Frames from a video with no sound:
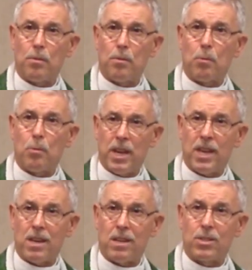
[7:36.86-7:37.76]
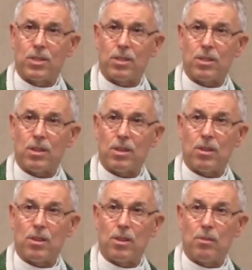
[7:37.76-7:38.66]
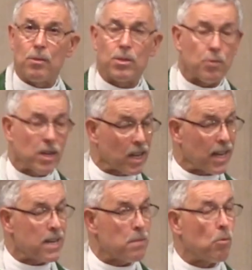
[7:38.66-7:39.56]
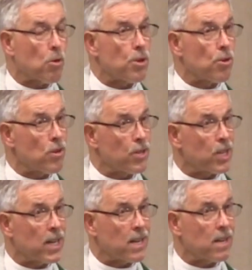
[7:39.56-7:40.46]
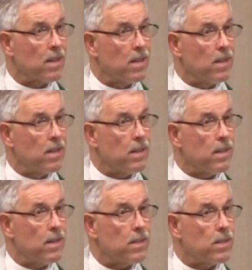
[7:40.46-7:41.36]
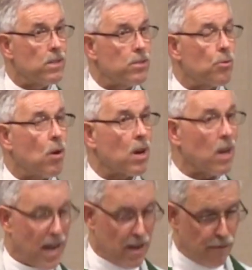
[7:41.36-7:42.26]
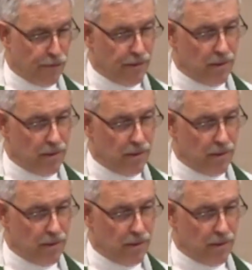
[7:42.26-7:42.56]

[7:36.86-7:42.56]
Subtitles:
were weeds was really more nourishing to our life.